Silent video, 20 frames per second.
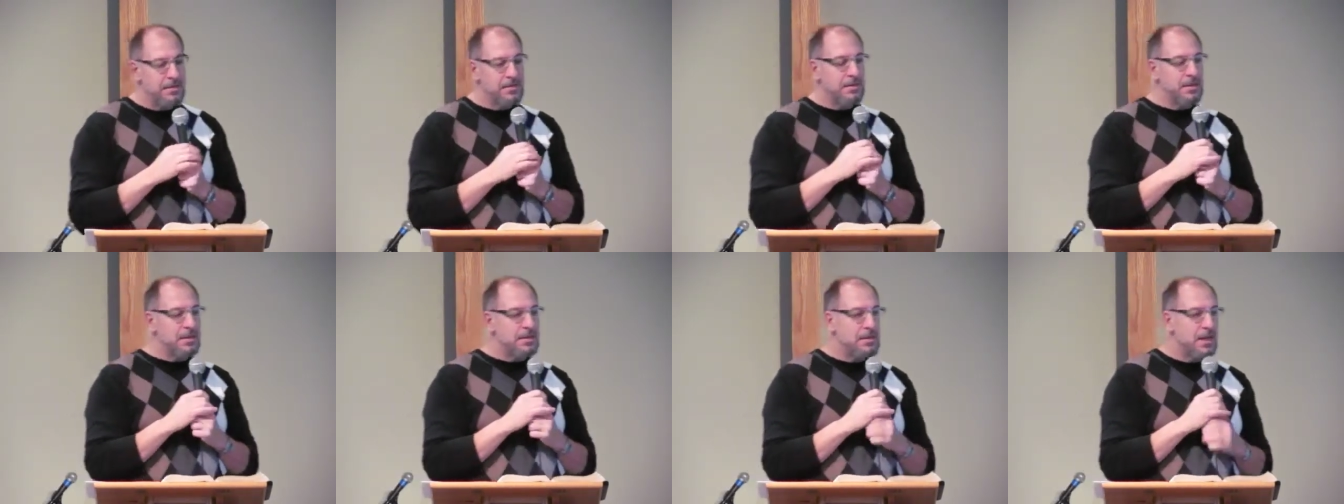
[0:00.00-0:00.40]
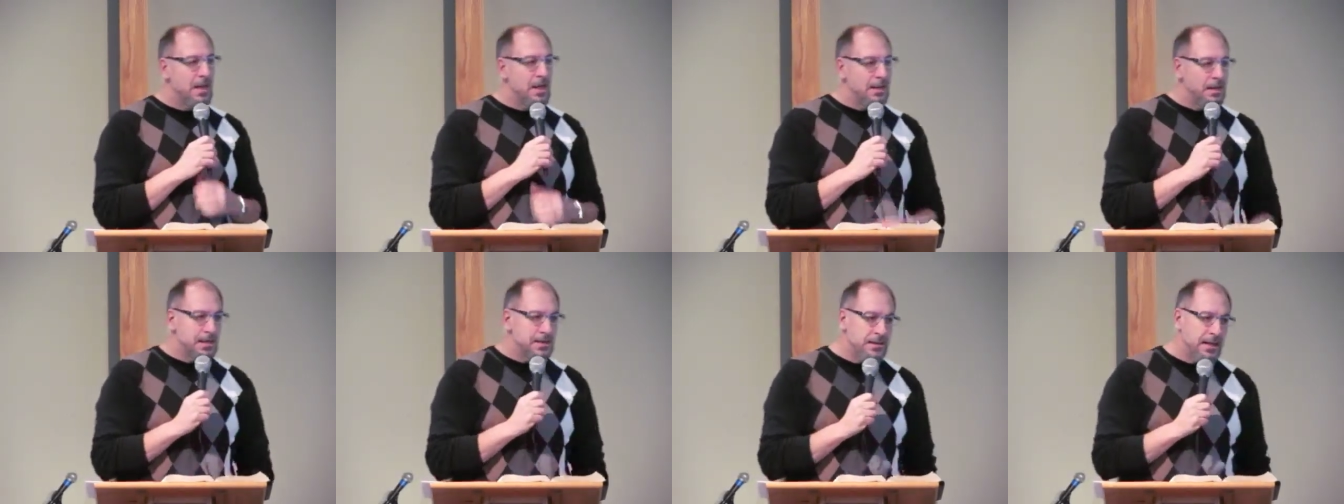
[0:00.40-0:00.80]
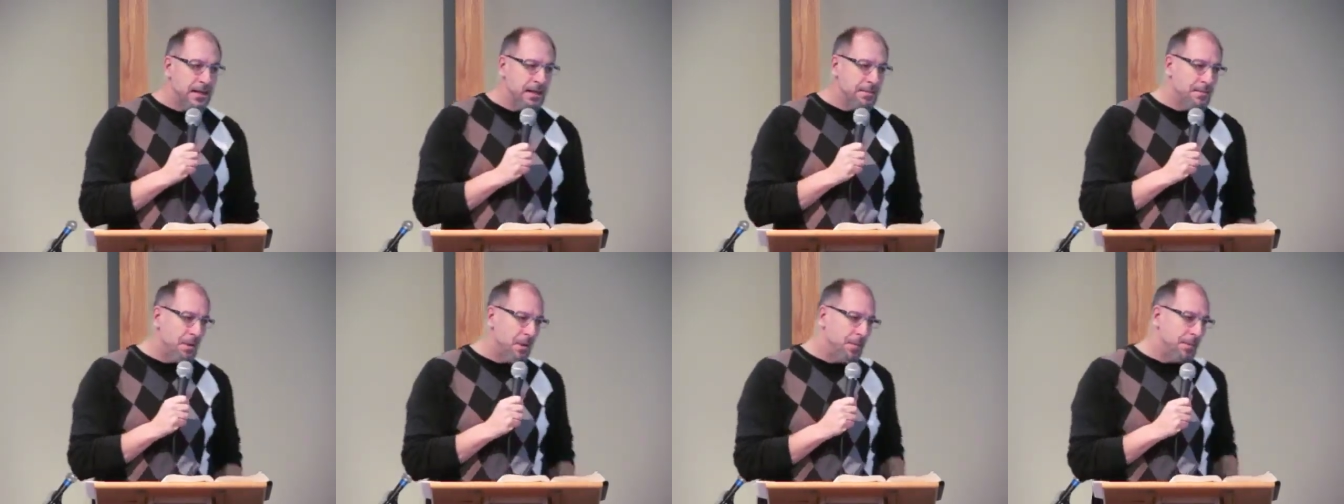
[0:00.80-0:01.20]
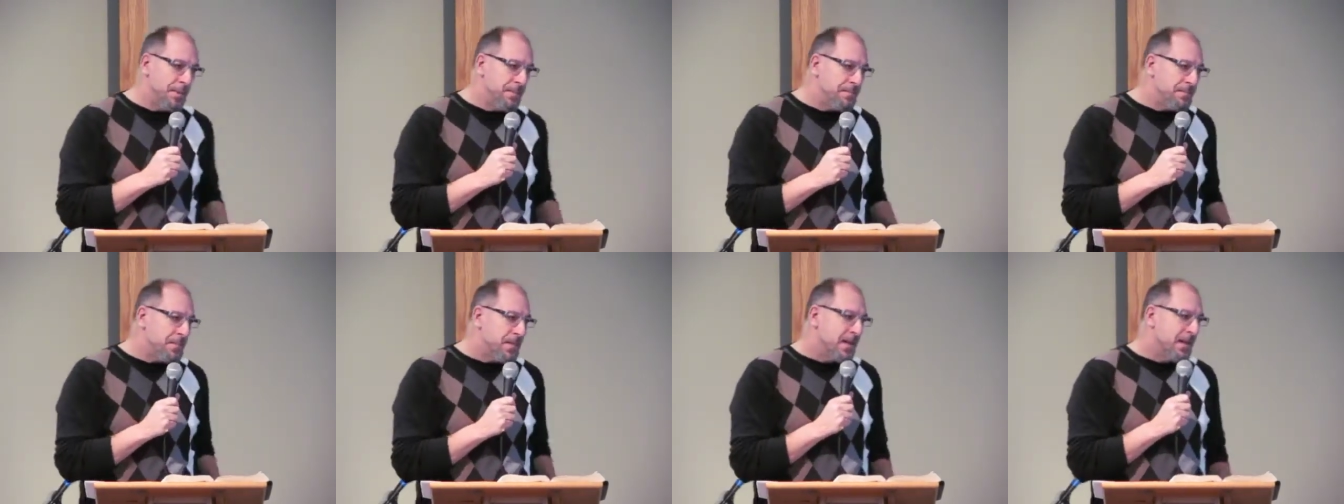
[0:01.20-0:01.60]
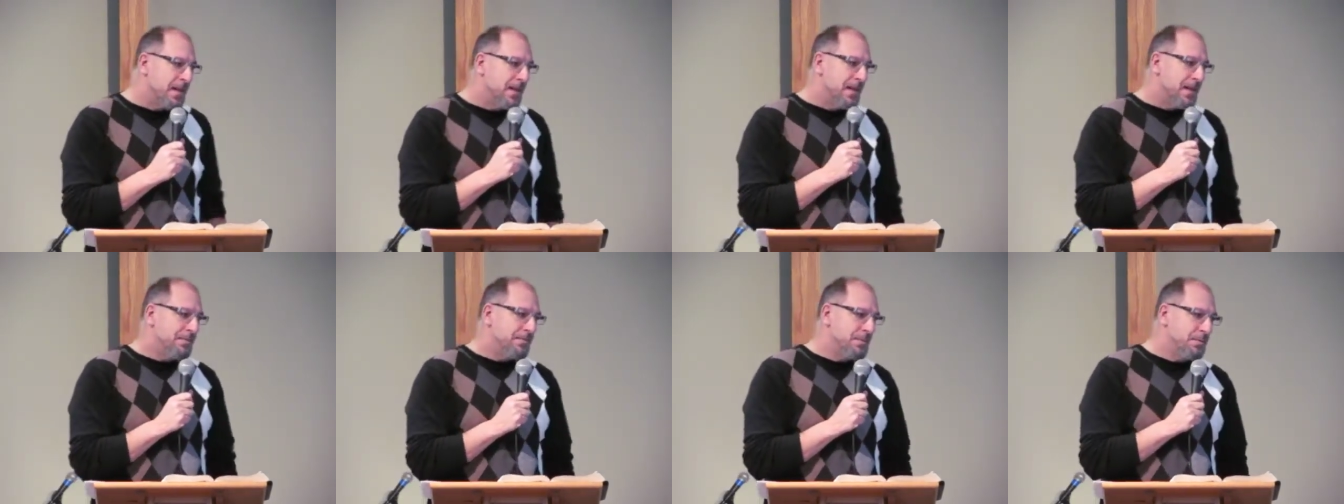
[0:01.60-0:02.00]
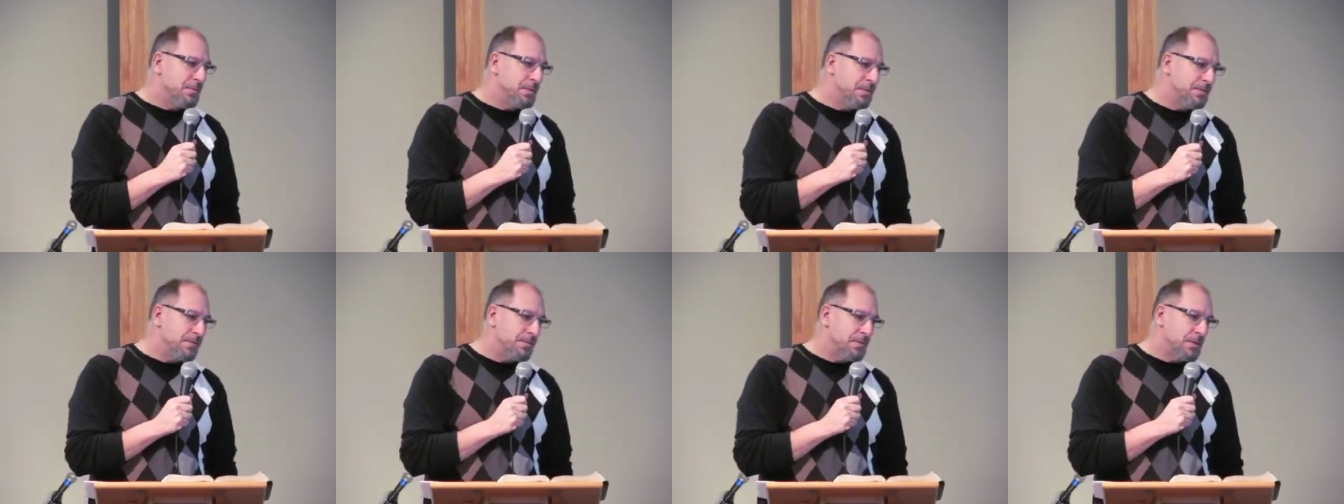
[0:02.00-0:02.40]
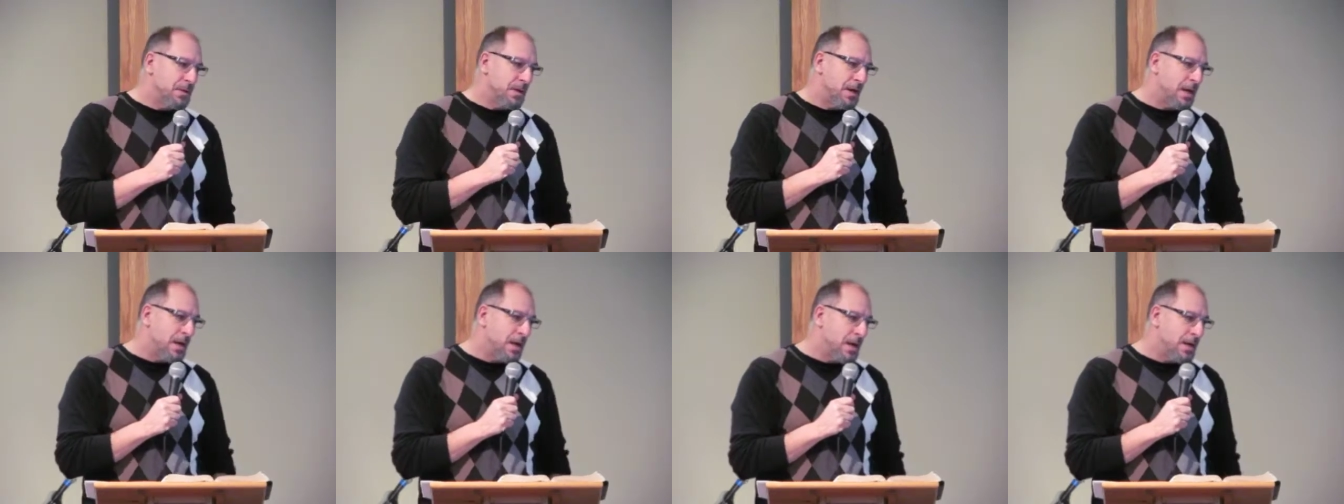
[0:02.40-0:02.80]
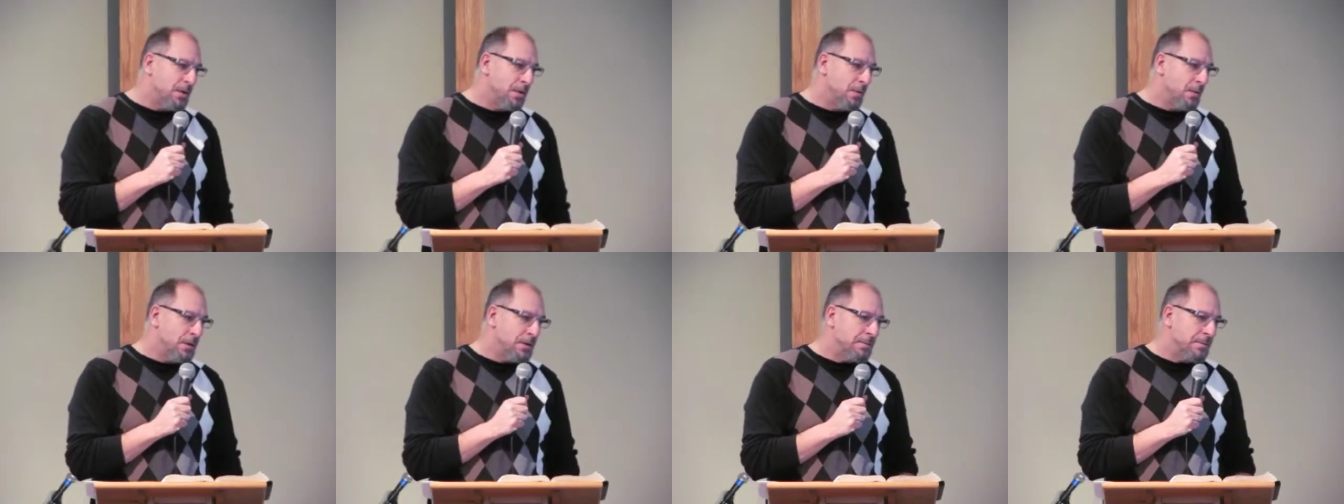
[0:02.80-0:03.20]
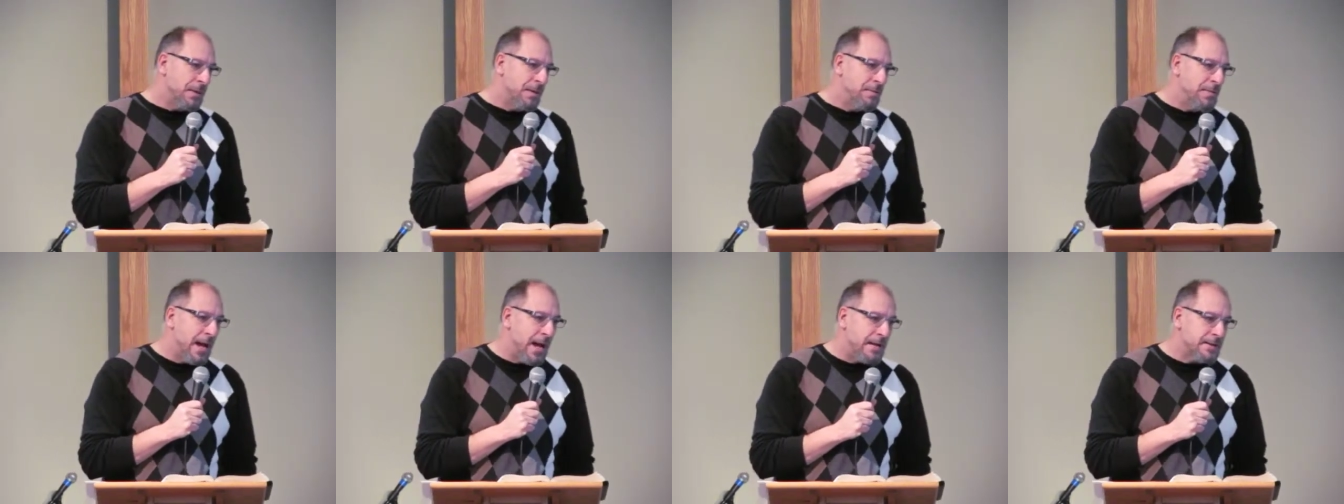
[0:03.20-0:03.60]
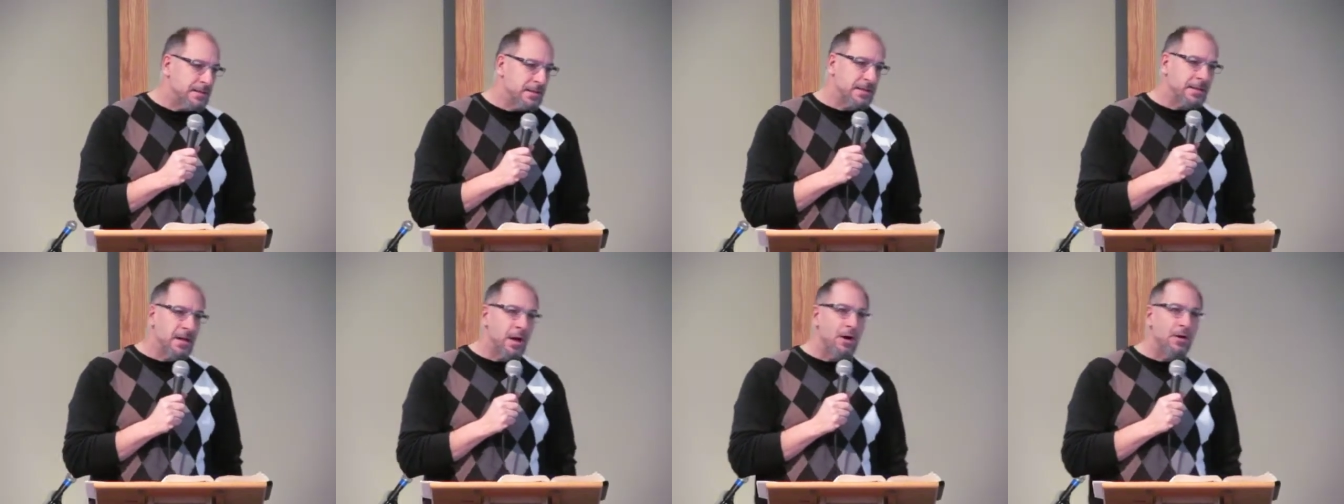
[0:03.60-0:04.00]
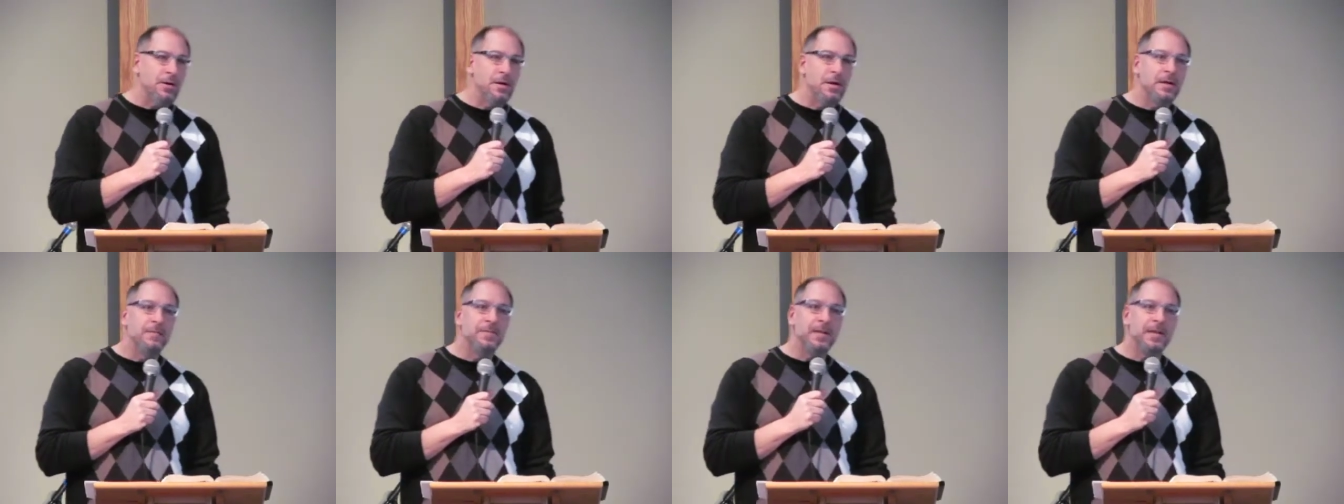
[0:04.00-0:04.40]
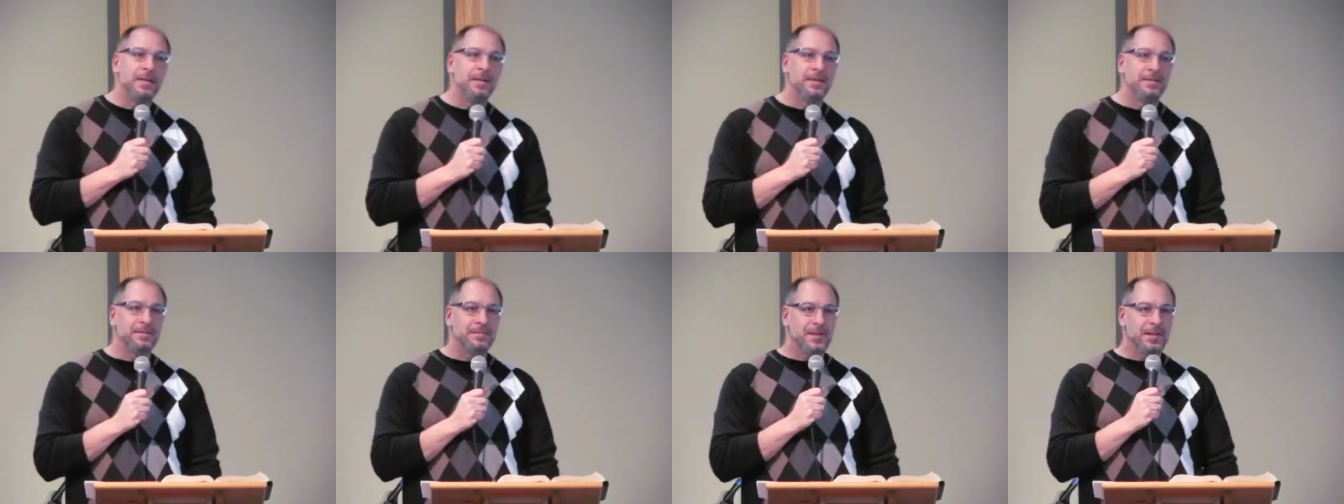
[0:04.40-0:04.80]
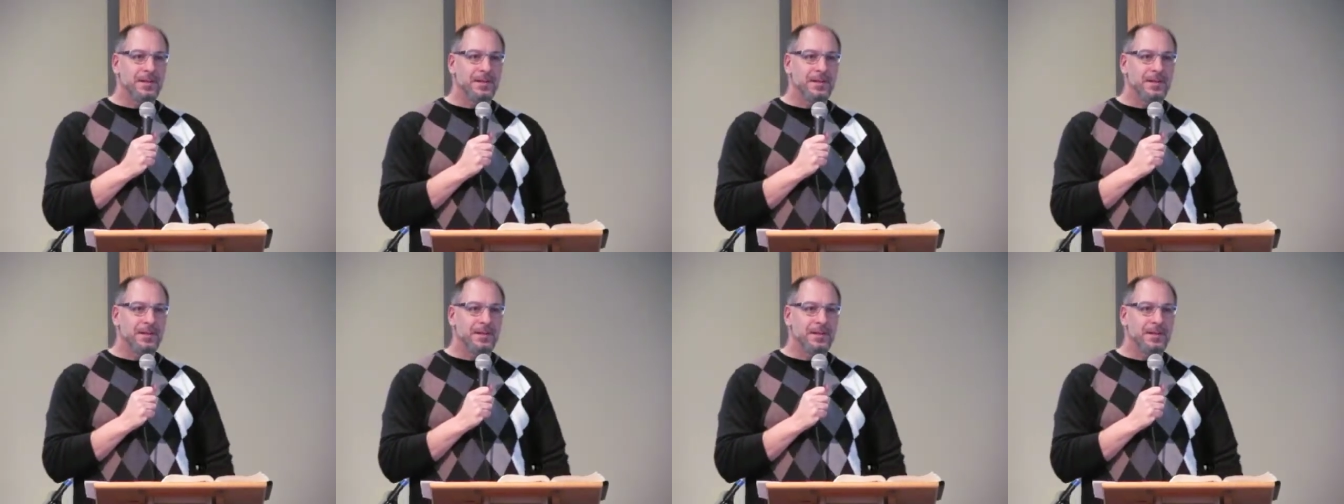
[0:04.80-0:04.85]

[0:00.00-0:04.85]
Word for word: So let's, let's take a moment, if you will, uh, go with me back to the Garden of Eden.